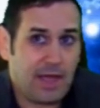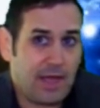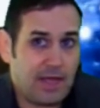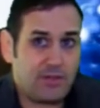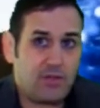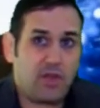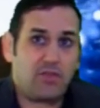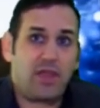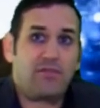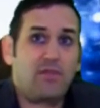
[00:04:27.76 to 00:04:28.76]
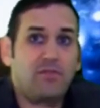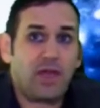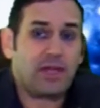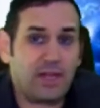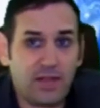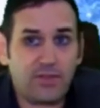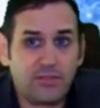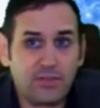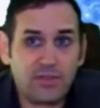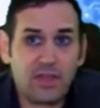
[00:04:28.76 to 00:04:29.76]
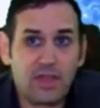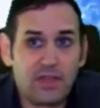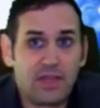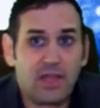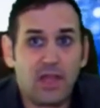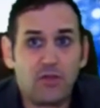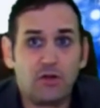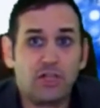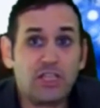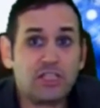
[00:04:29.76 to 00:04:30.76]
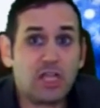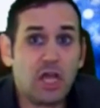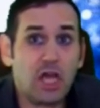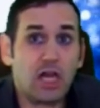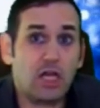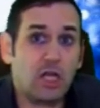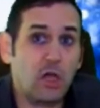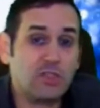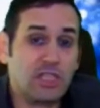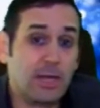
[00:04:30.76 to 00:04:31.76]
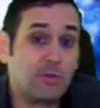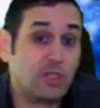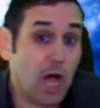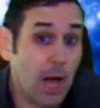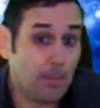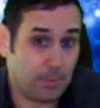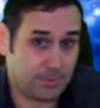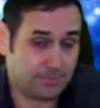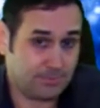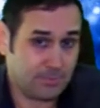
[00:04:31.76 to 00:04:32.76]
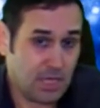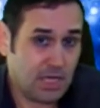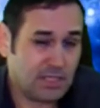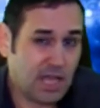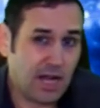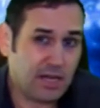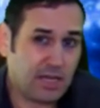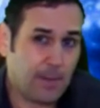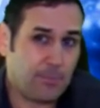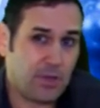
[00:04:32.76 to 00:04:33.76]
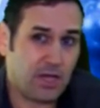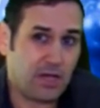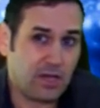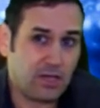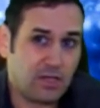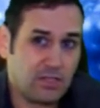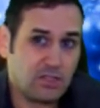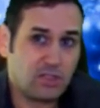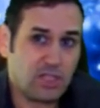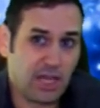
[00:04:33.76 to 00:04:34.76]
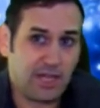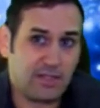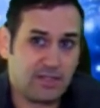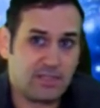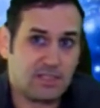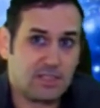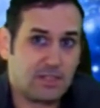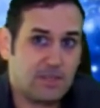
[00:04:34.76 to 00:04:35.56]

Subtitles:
And they've invaded us, and they're just closing up shop. Tightening up the chains